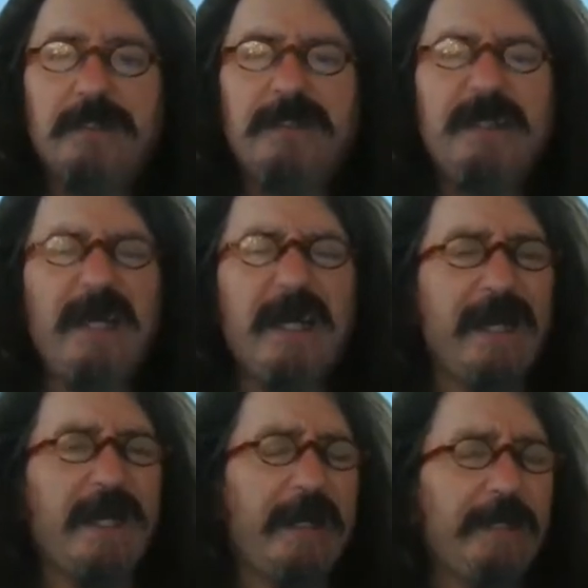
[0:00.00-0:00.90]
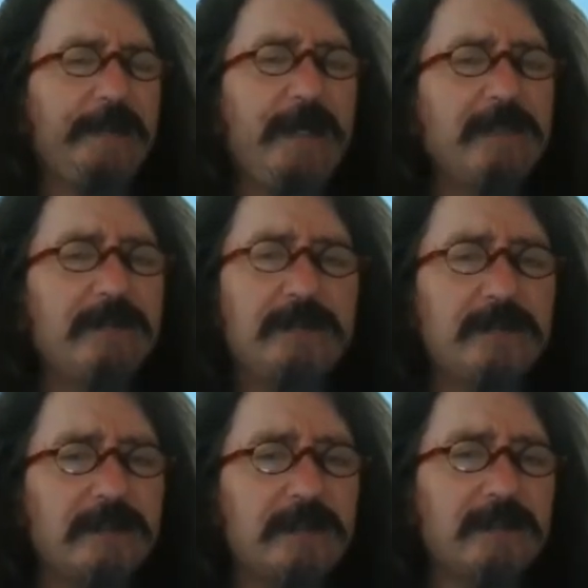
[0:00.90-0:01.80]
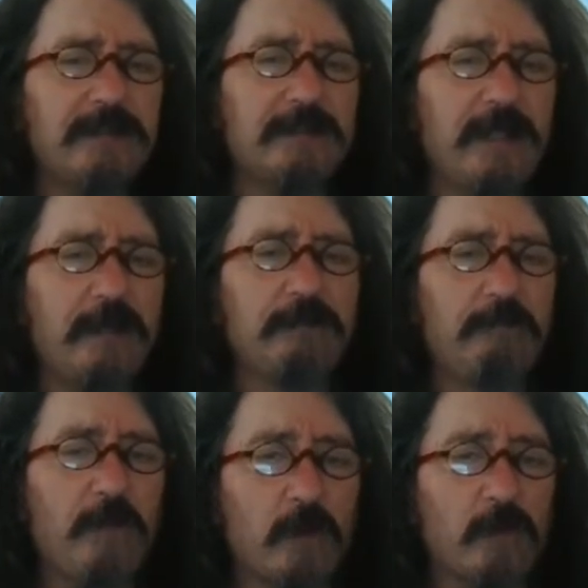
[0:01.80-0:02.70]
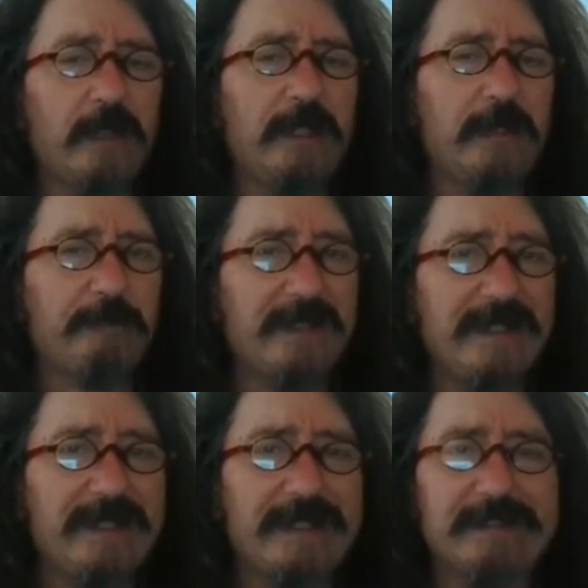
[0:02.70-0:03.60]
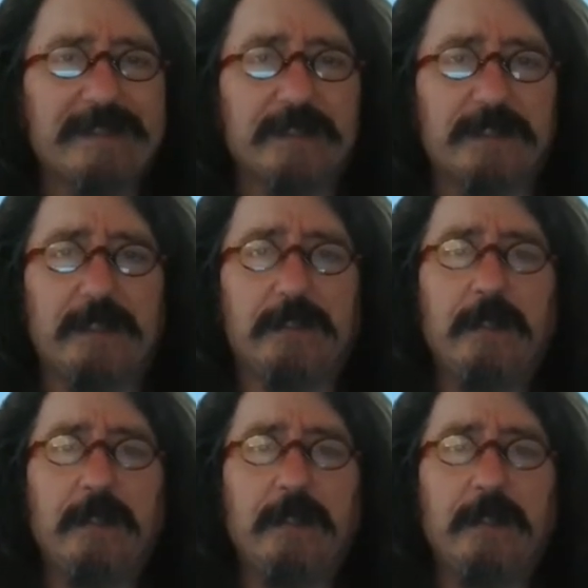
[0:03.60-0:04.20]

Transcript: Yeah, that just doesn't sound morally appealing, does it?